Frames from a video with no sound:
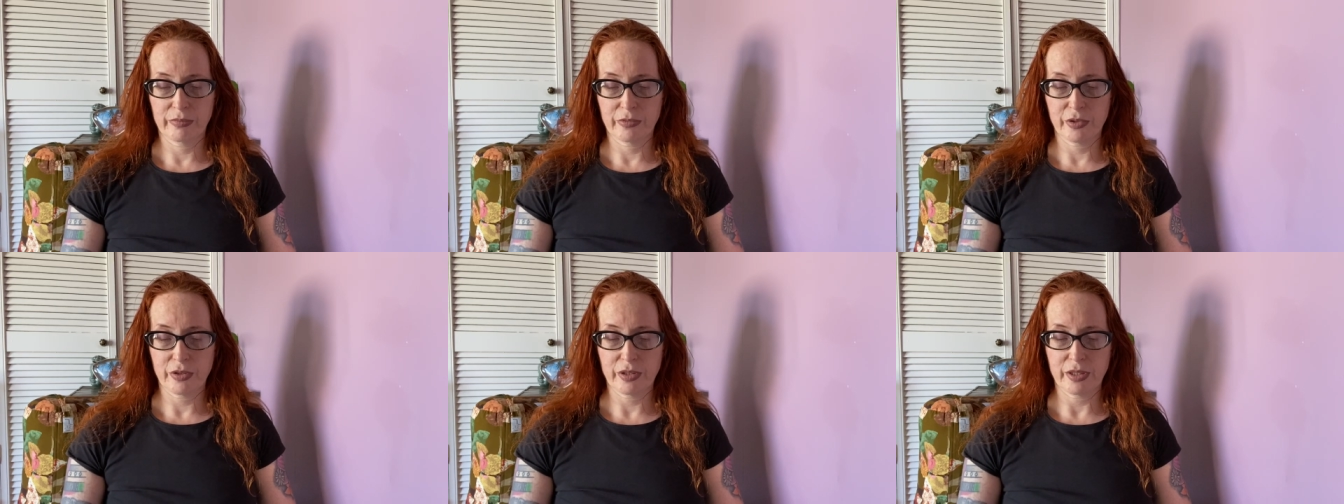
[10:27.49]

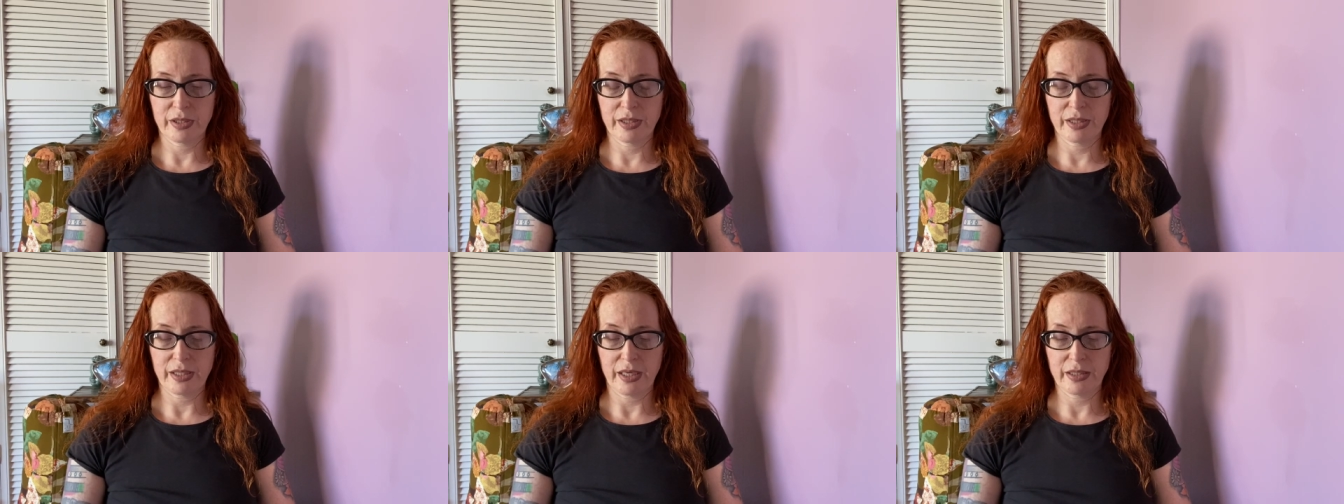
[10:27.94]
just to
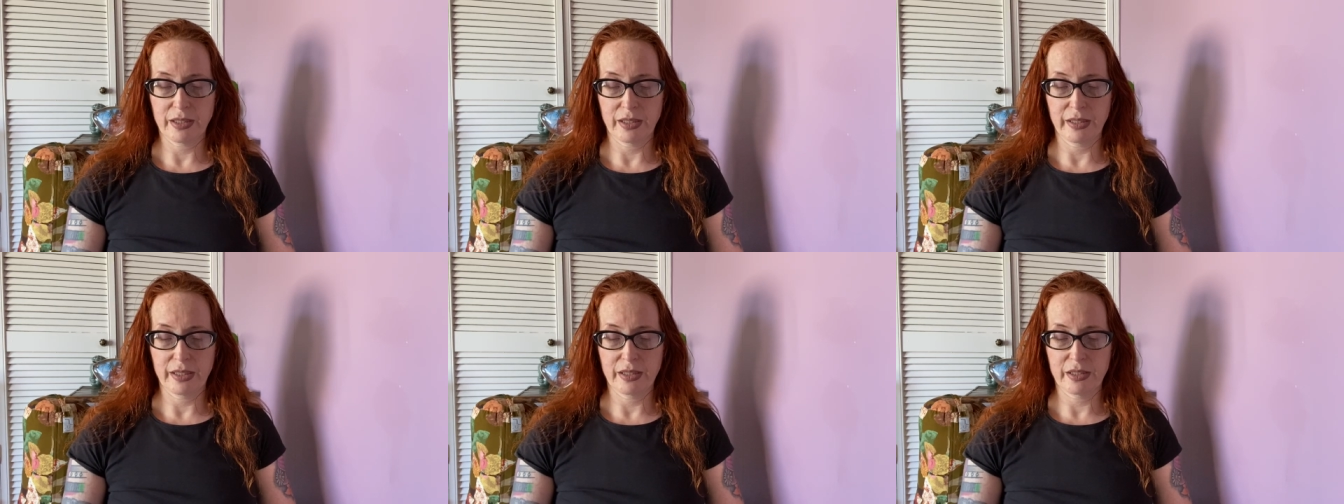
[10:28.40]
settle
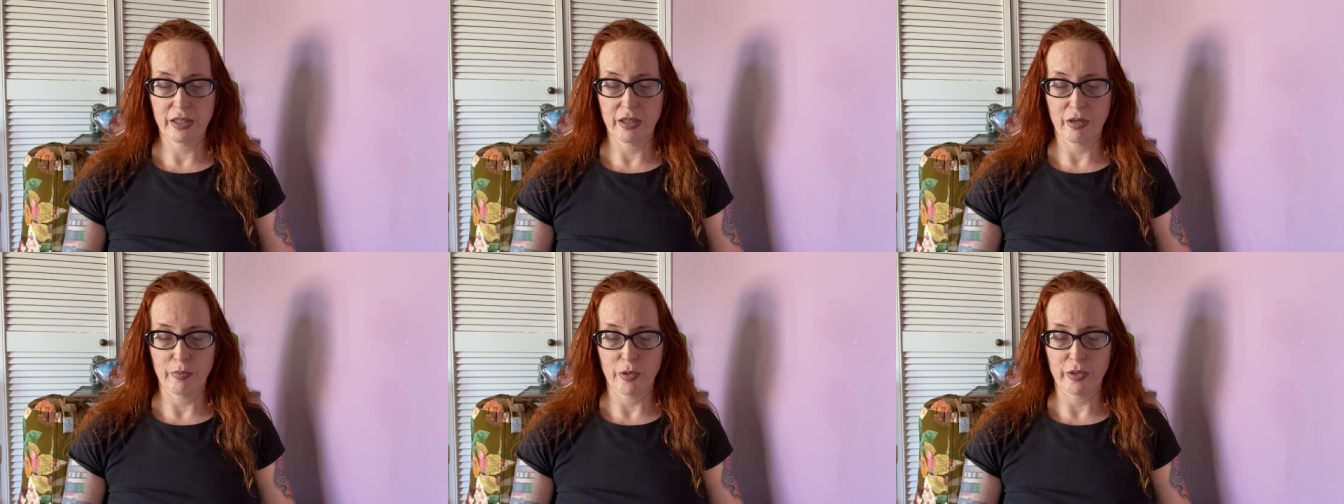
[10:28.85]
into
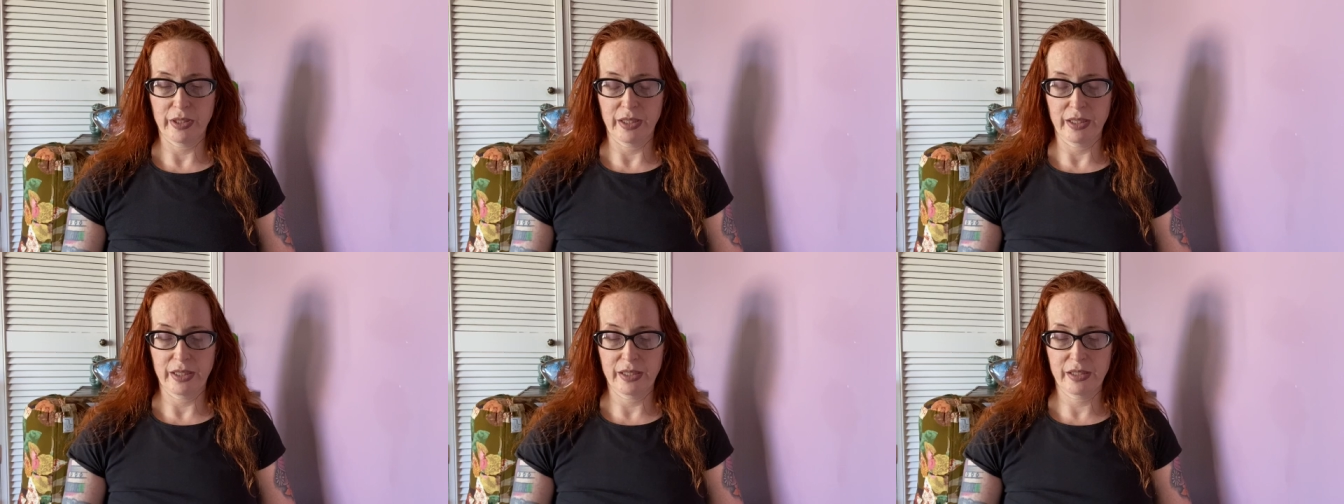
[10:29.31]
your body
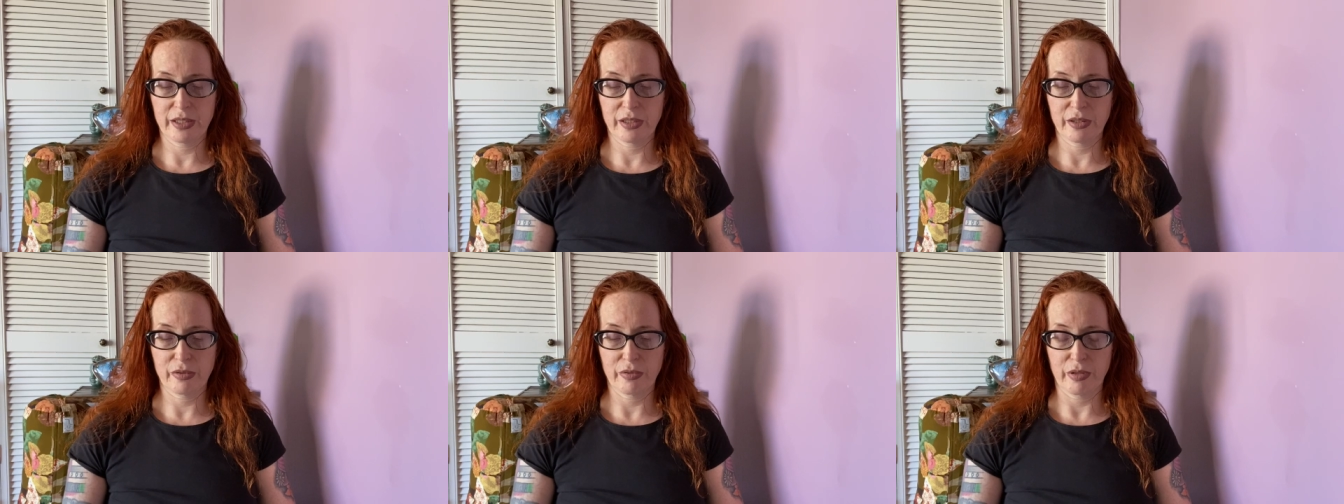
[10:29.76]
and
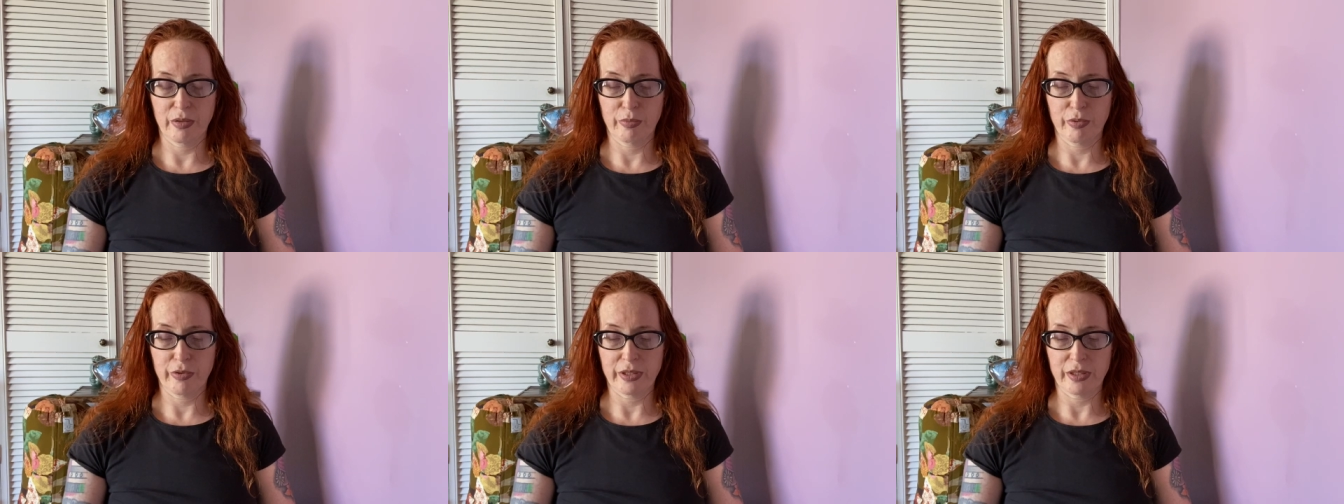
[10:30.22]
into the
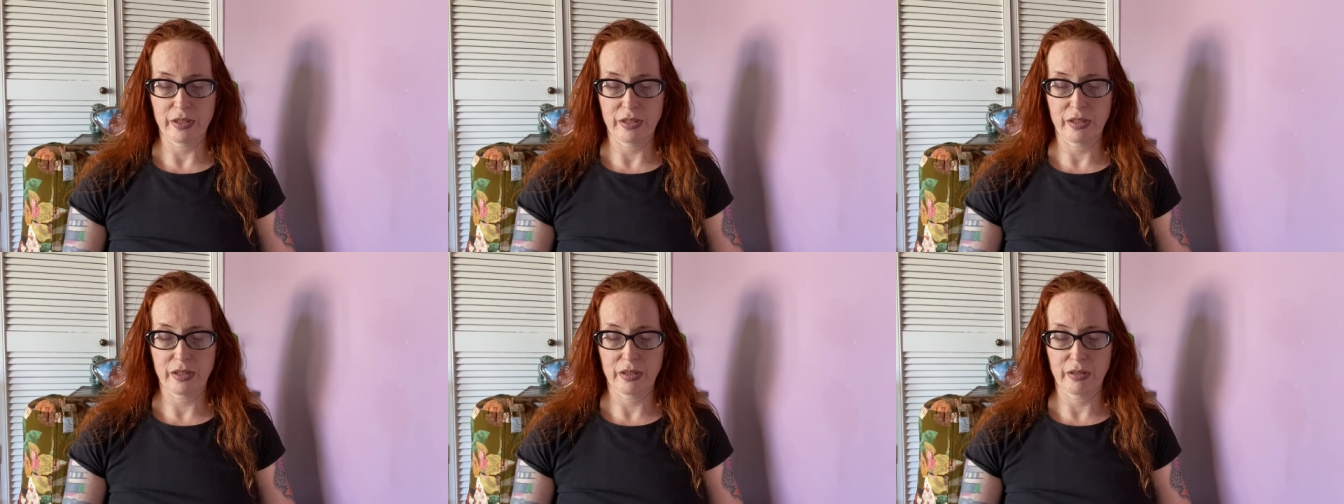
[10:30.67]

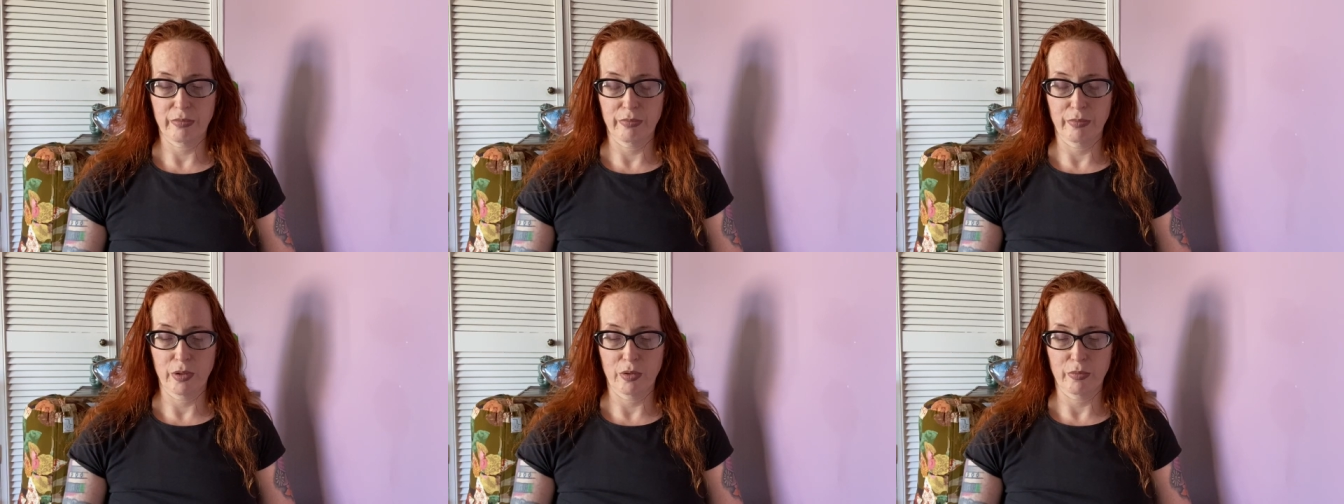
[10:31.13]
present
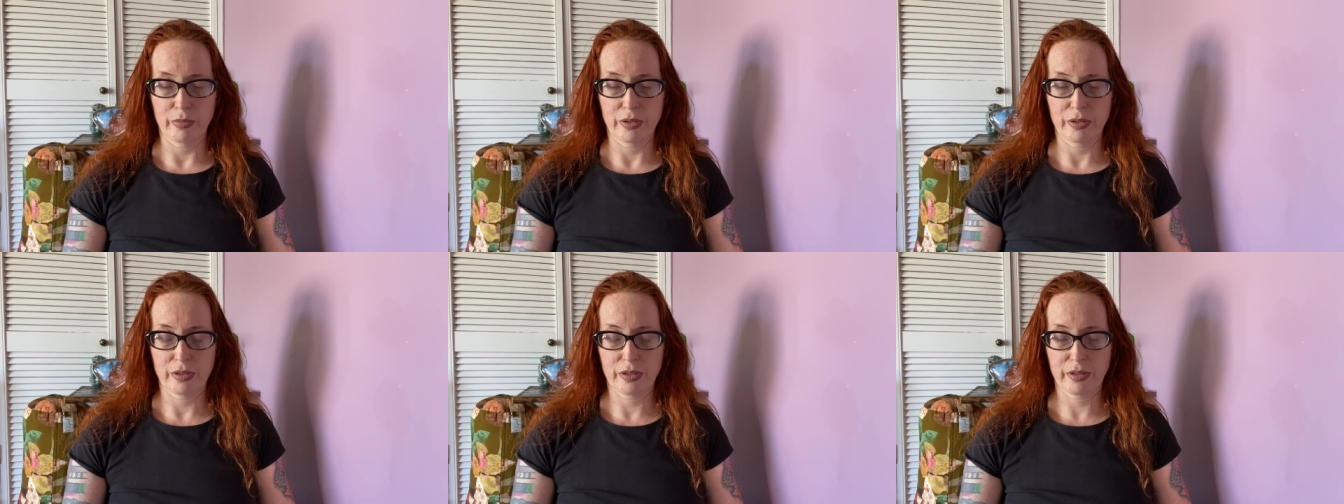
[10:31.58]

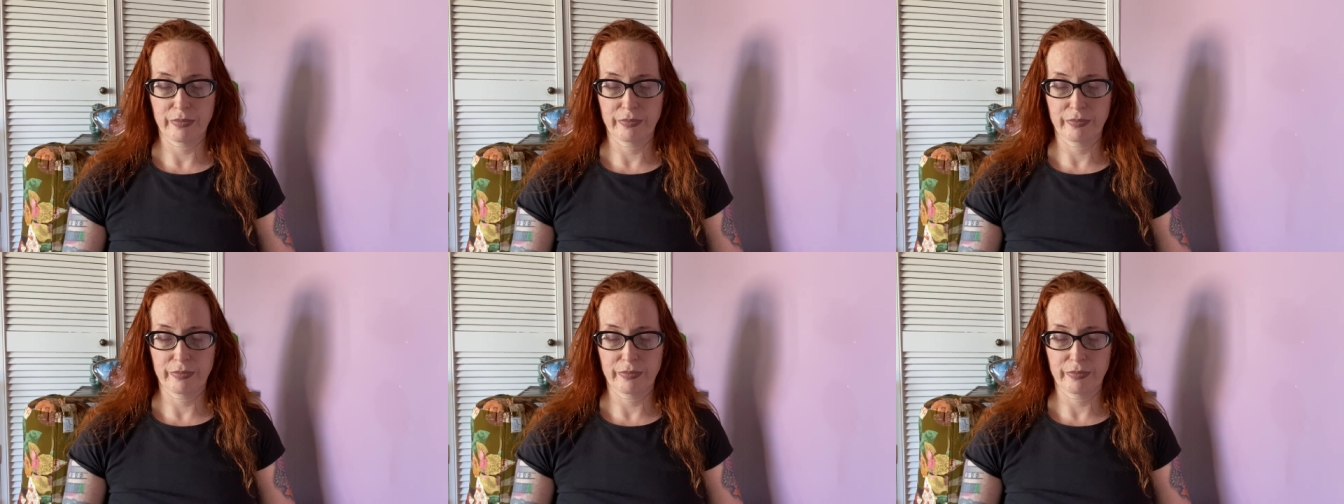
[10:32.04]
moment.